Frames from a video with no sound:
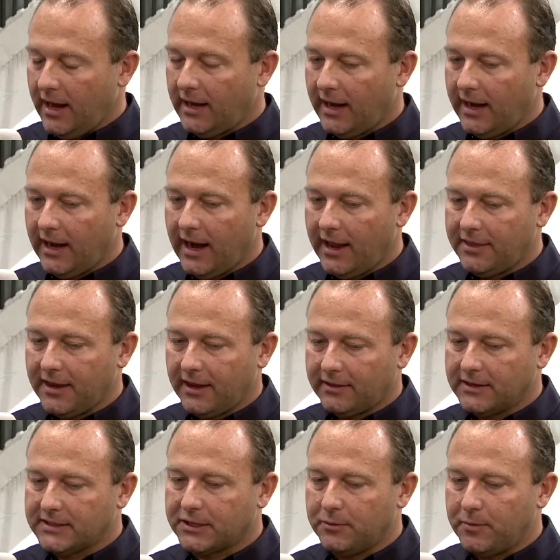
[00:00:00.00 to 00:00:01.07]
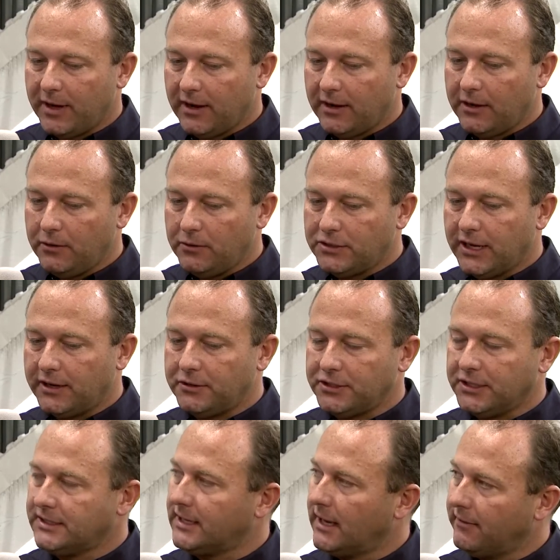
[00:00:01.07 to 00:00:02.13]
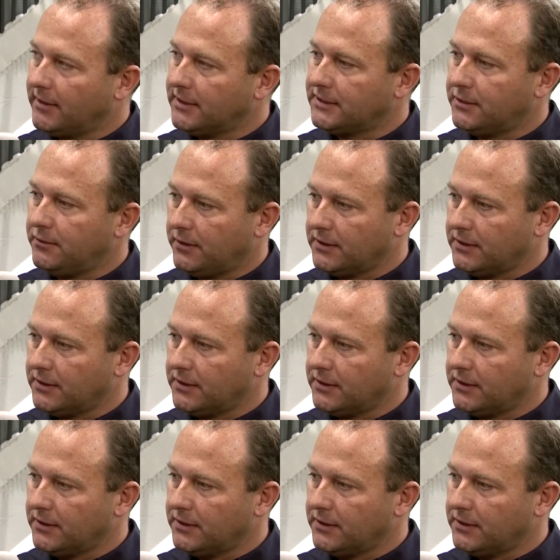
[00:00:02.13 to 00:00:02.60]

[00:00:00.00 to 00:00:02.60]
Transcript: And I think this could be a huge energy savings too,